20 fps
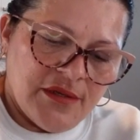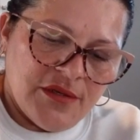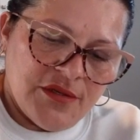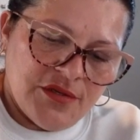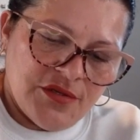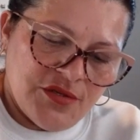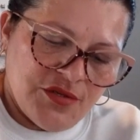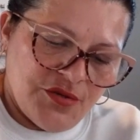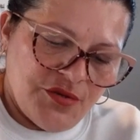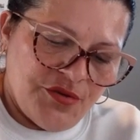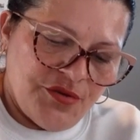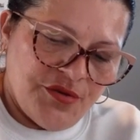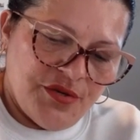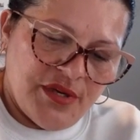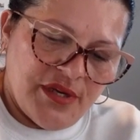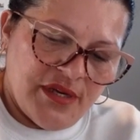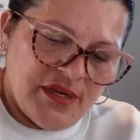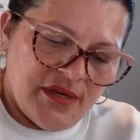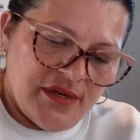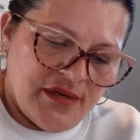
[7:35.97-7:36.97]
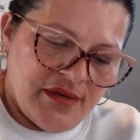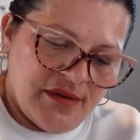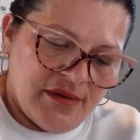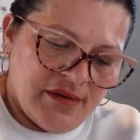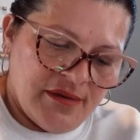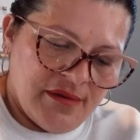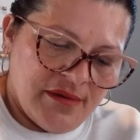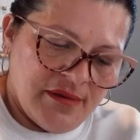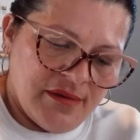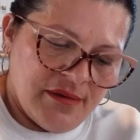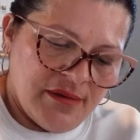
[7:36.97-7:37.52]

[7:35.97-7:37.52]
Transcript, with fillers: so you can